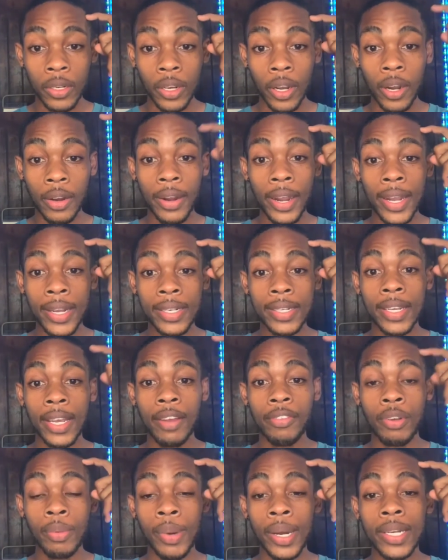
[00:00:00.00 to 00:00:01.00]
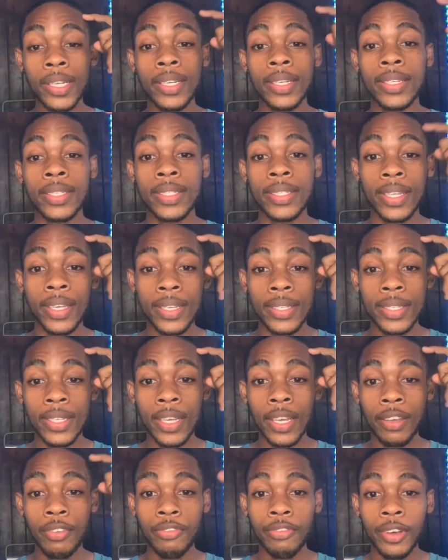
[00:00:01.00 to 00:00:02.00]
all right everybody stay
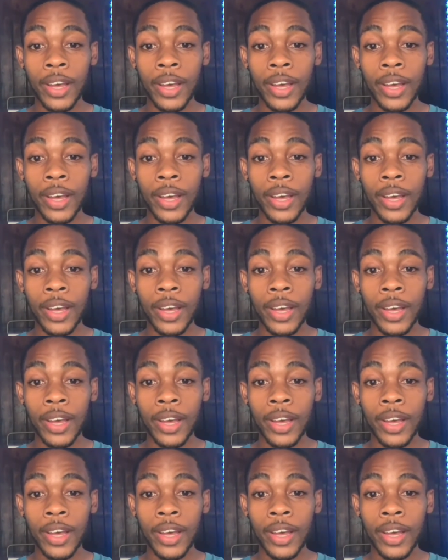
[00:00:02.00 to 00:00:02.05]
safe